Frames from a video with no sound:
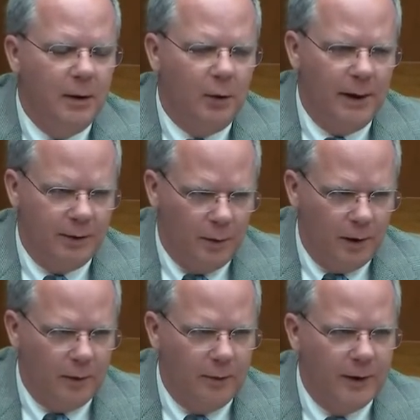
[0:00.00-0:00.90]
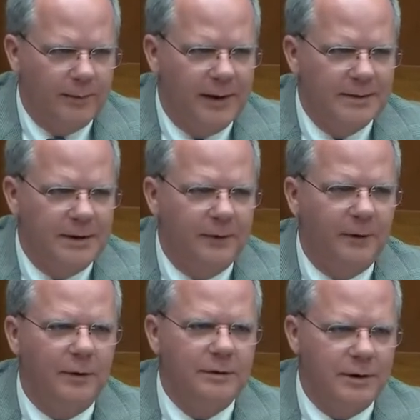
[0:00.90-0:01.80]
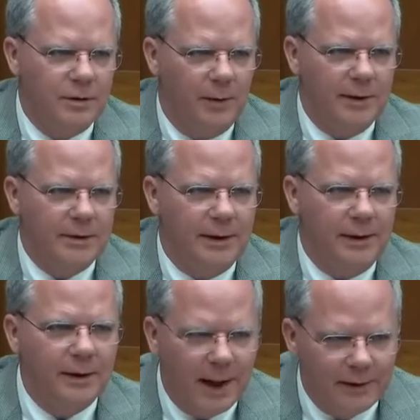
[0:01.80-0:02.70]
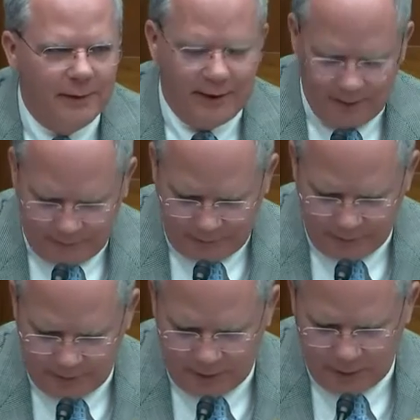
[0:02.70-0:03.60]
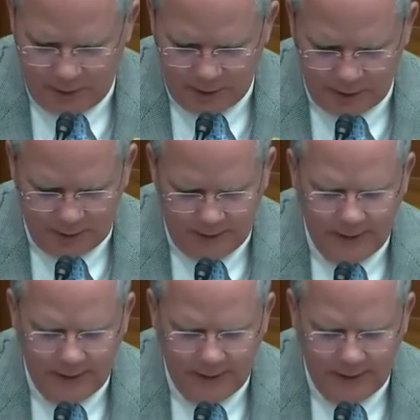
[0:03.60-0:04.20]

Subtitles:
great to work with, but it's a difficult situation, and they're kind of in a difficult situation.